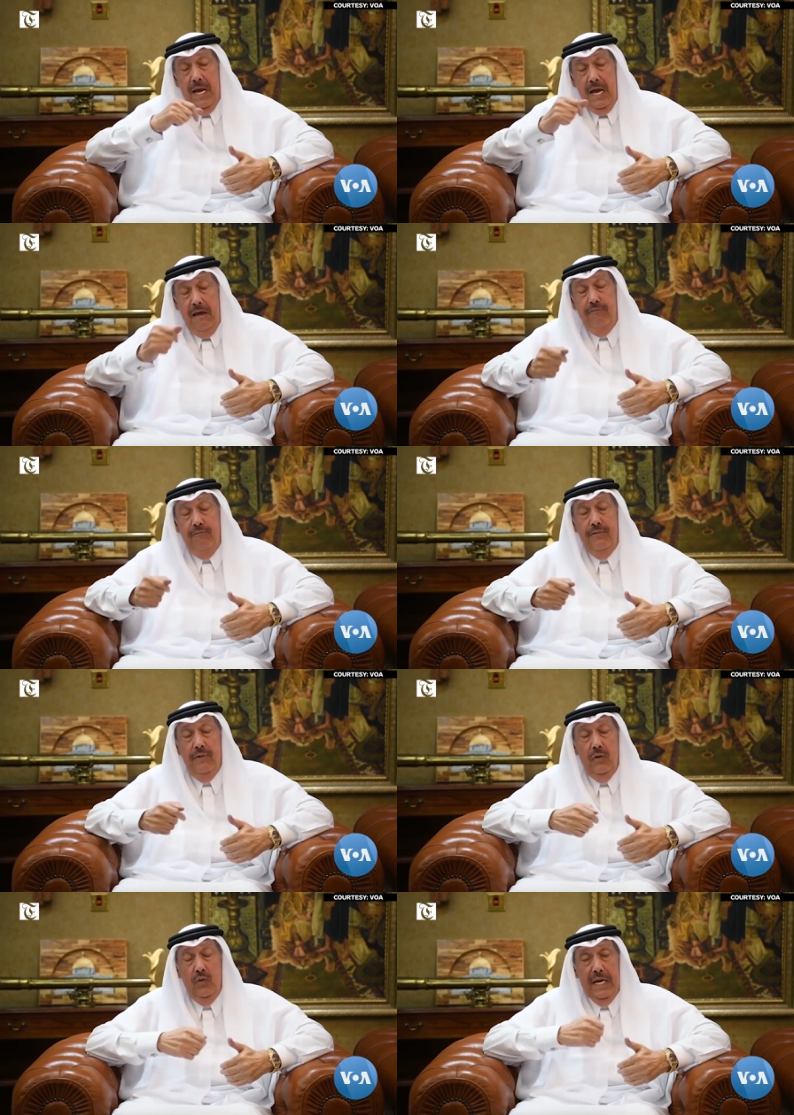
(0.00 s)
if
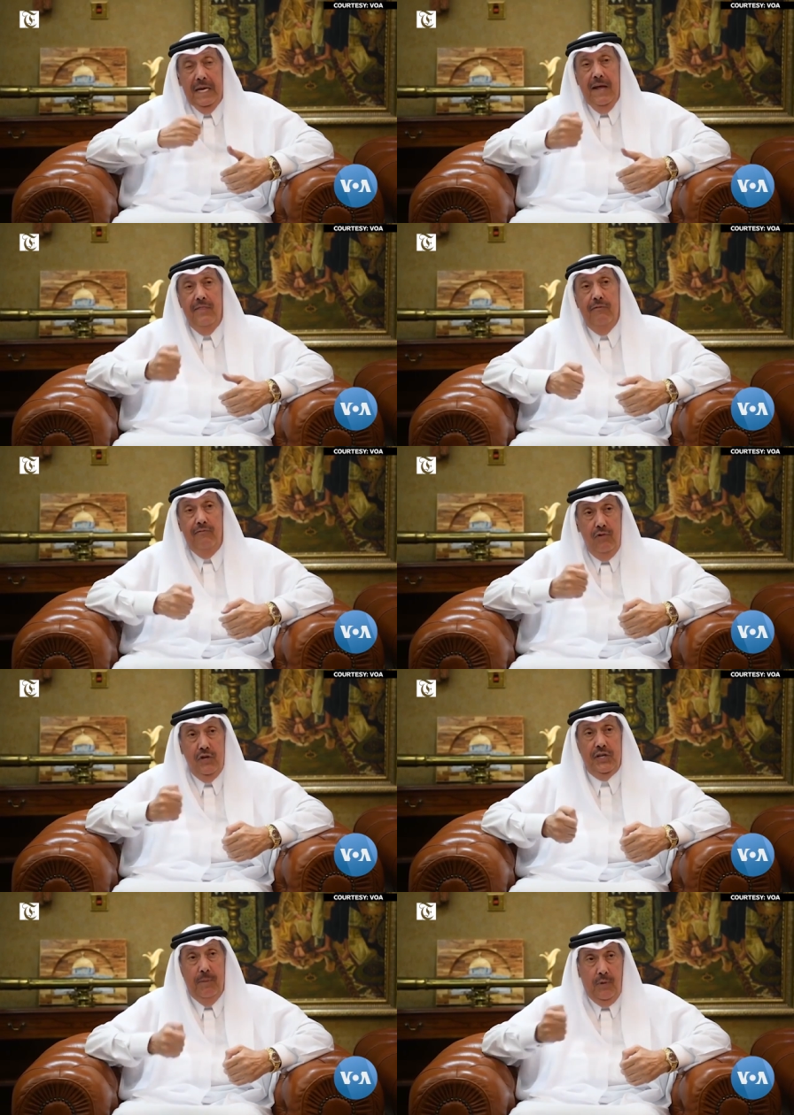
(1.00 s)
we get the full
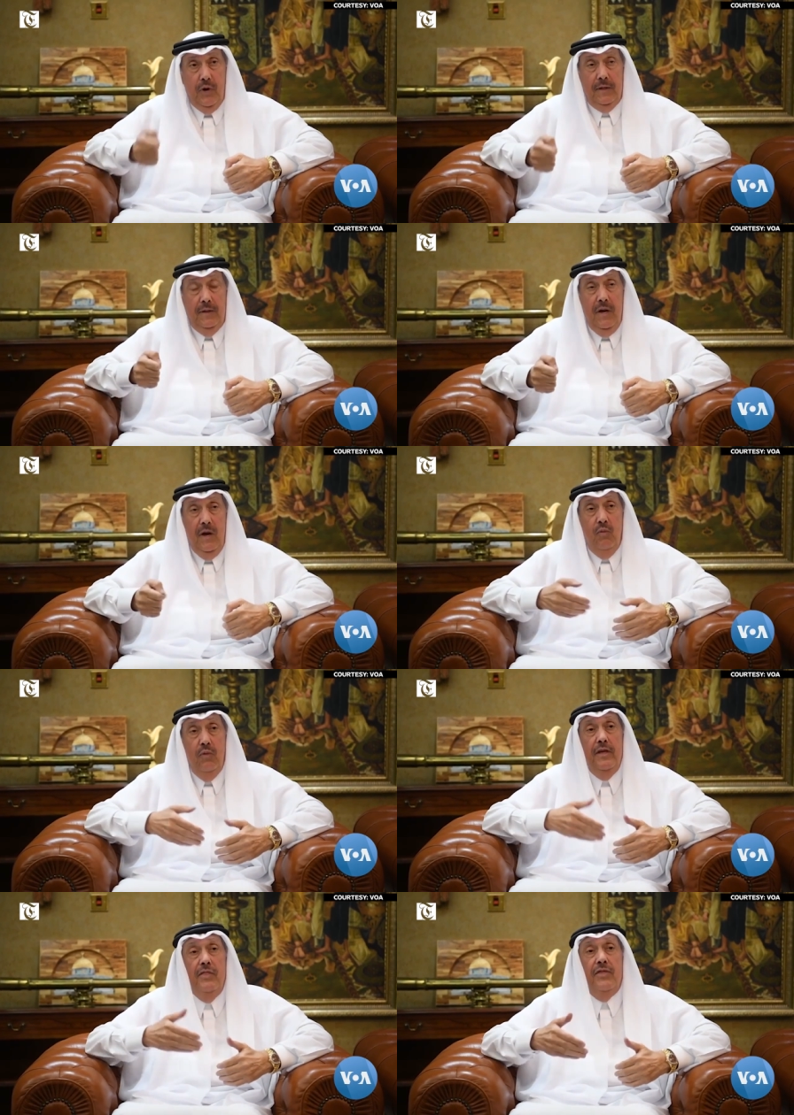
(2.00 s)
support
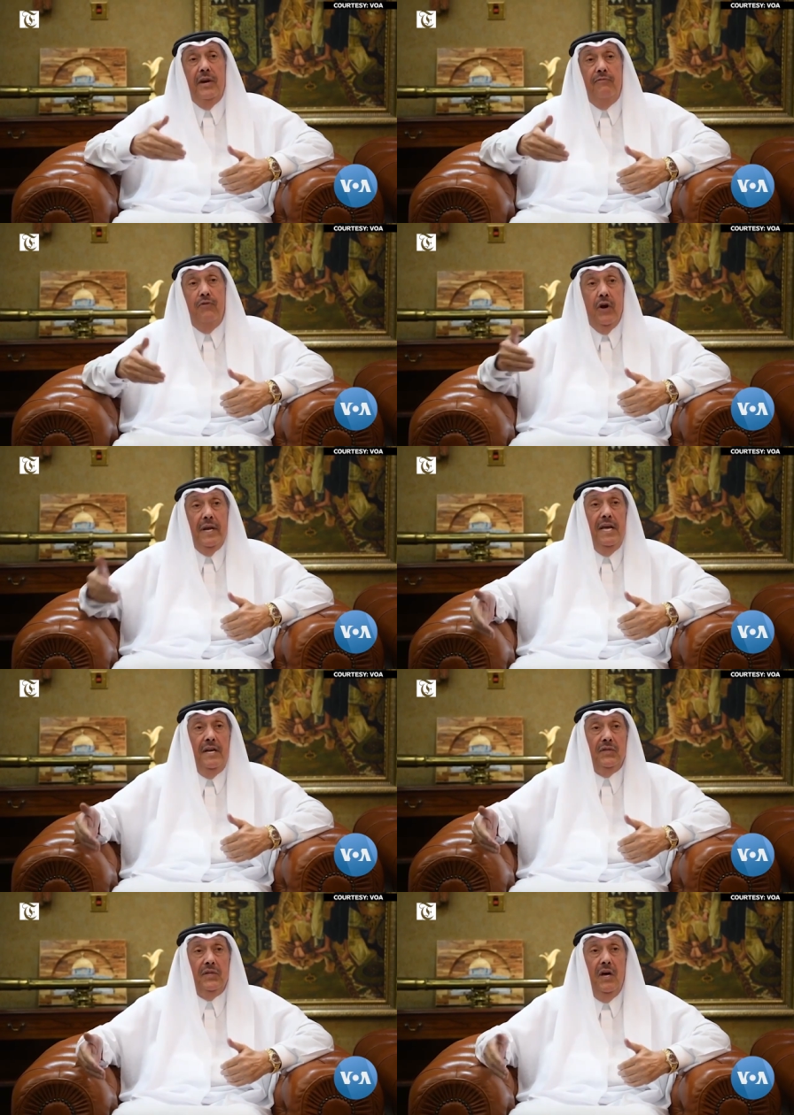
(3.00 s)
within three, four
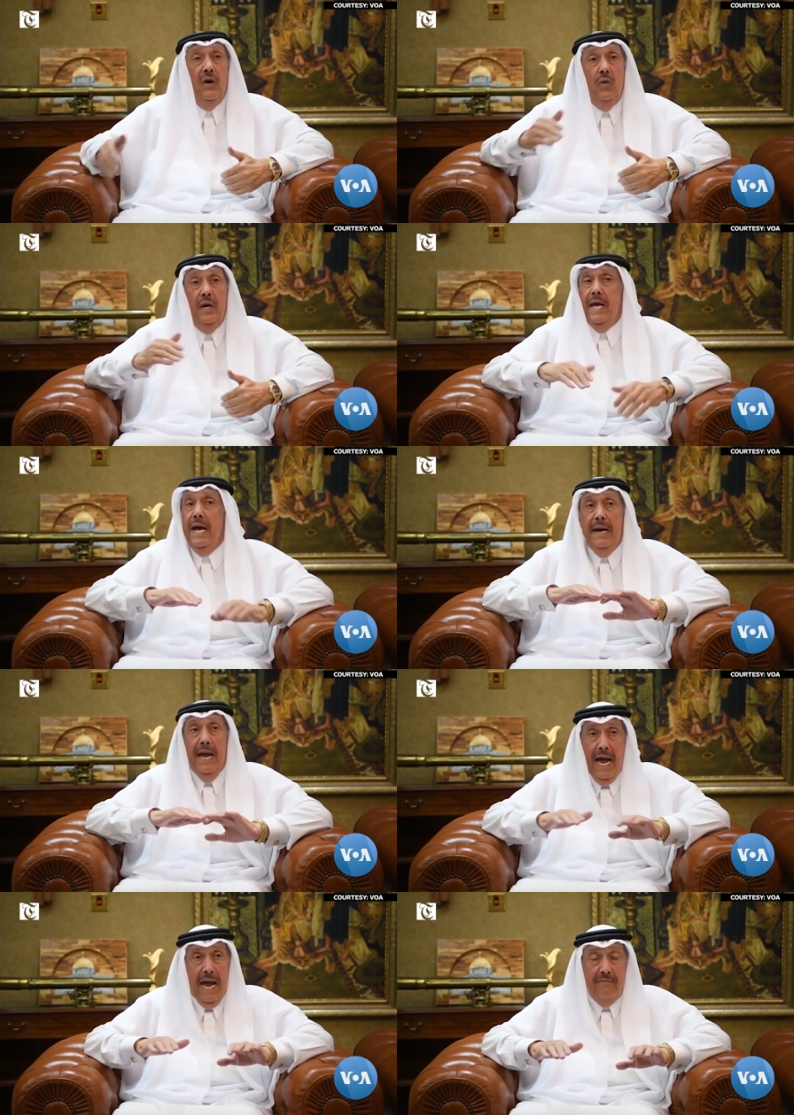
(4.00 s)
years, we can
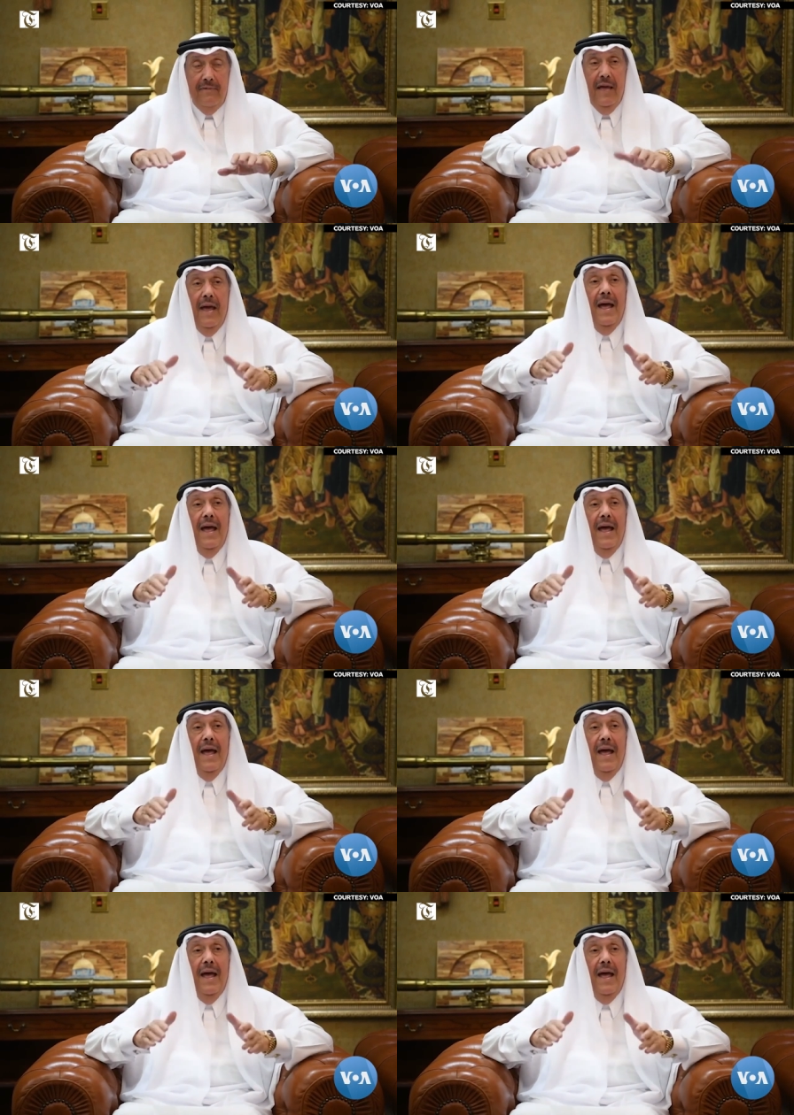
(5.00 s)
have